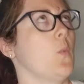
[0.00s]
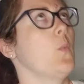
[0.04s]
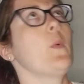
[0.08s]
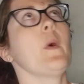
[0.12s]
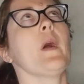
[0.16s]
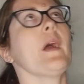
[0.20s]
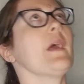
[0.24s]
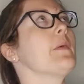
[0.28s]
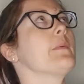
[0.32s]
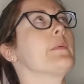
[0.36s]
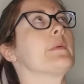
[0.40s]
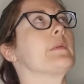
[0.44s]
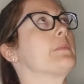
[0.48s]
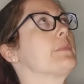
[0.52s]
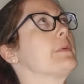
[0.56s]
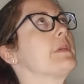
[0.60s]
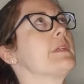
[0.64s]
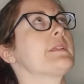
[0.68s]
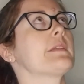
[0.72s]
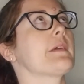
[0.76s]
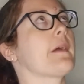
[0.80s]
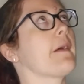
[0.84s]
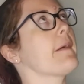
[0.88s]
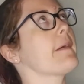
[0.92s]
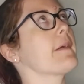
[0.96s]
Why would we
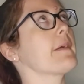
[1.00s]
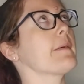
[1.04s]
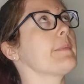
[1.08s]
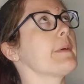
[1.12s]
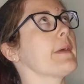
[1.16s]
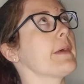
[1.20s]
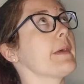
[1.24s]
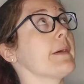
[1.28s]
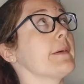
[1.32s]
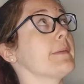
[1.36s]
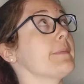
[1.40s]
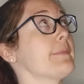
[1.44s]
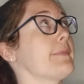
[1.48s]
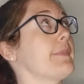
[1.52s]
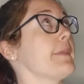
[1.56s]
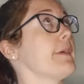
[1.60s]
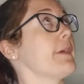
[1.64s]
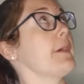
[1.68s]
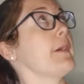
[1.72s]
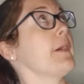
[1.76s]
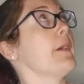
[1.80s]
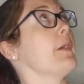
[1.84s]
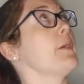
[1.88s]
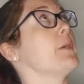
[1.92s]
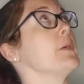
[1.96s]
talk about
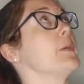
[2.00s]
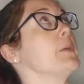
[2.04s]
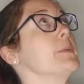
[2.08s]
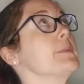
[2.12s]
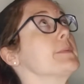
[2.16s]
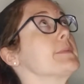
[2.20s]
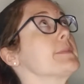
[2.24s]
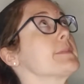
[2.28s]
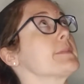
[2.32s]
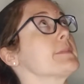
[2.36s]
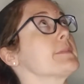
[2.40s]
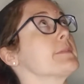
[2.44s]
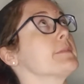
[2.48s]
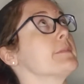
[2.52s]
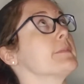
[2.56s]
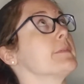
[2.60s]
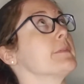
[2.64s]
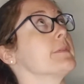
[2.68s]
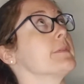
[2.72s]
those?